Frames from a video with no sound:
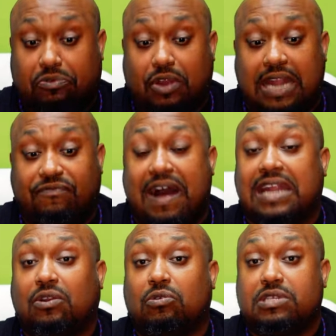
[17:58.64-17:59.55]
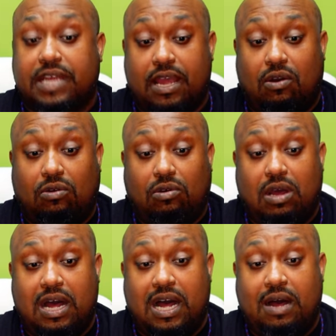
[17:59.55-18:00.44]
try to find it on sale.
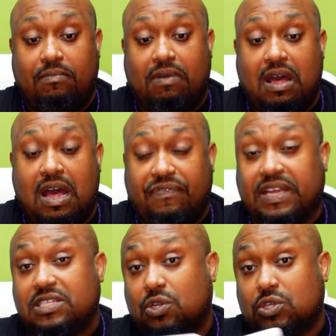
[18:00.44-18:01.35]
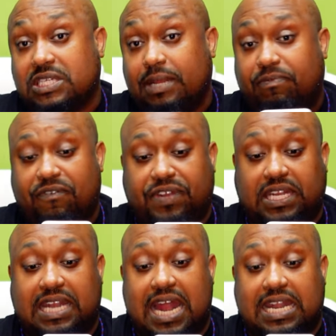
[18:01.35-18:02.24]
Um, I think it's a little steep for
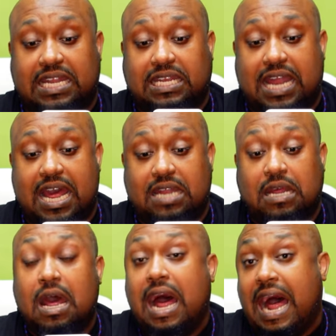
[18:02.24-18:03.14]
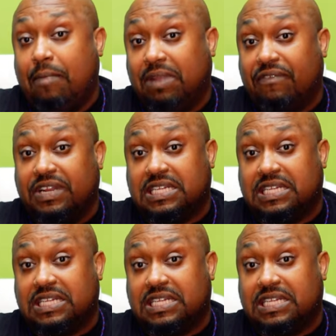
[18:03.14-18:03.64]
fifty nine ninety nine. I'm loving